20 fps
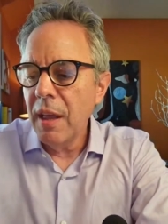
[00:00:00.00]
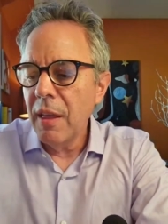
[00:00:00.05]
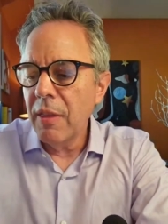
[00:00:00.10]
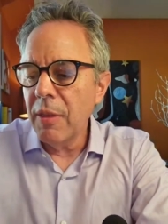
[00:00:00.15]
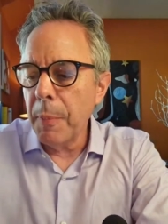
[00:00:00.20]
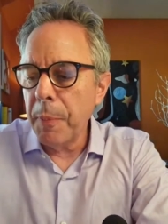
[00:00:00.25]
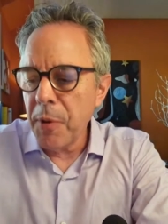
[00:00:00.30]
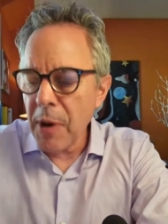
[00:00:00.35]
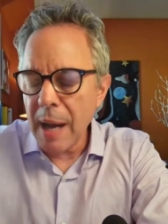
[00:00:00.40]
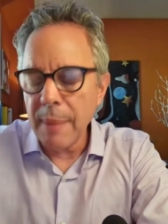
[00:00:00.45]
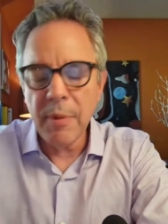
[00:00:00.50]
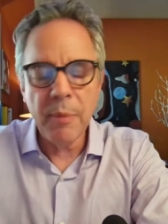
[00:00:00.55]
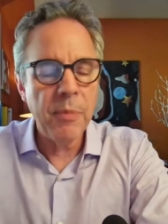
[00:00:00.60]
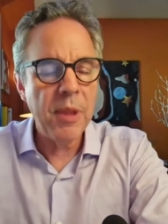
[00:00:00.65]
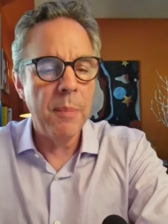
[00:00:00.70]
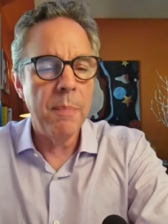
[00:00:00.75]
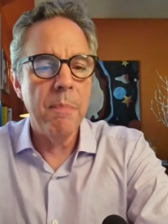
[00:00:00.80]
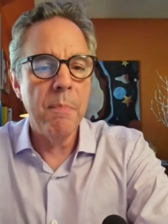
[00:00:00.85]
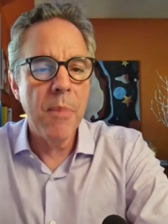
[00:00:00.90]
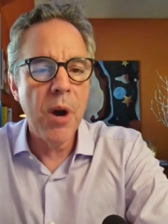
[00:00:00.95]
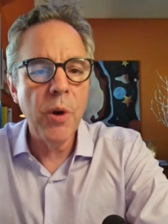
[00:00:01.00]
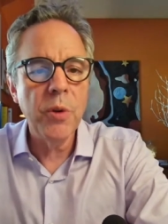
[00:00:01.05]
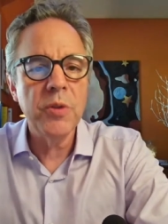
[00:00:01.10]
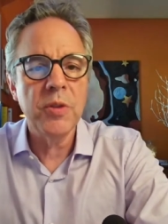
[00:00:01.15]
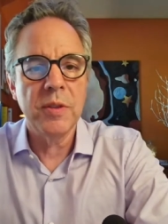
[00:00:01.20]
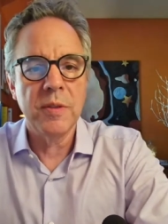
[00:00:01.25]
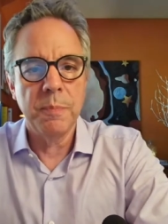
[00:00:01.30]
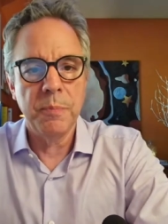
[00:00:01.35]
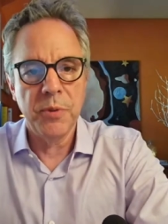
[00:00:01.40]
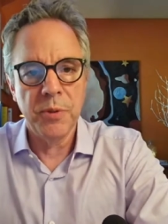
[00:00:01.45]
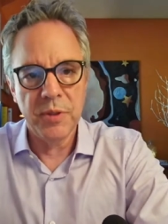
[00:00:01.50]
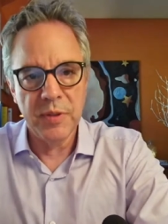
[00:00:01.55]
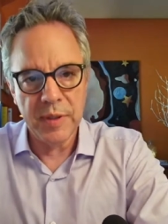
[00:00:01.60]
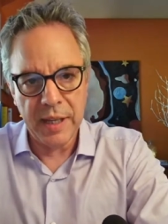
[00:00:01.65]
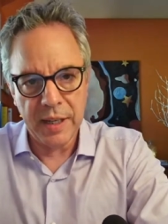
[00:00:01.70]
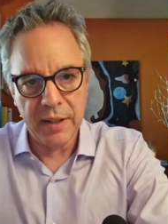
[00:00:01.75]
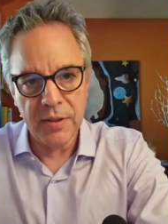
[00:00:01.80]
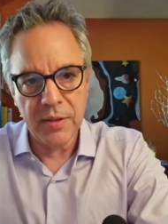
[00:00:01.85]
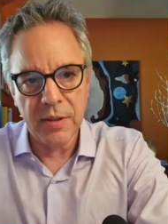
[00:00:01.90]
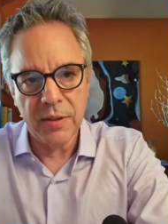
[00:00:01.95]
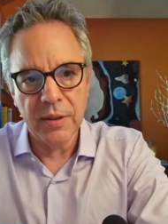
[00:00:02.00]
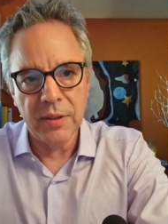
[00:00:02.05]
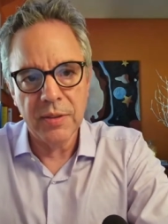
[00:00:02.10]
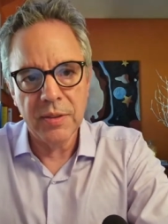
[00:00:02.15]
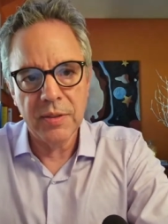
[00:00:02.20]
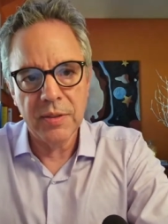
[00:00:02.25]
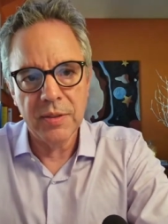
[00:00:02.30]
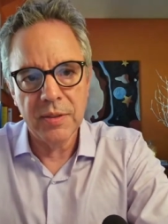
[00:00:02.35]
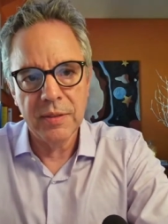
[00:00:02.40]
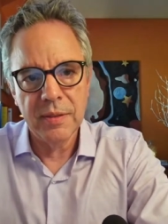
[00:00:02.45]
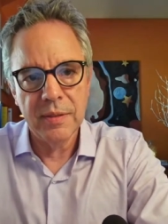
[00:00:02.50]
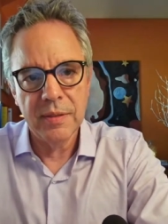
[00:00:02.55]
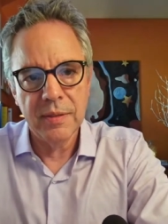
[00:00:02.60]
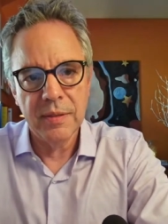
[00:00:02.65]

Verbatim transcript: The problem that most presenters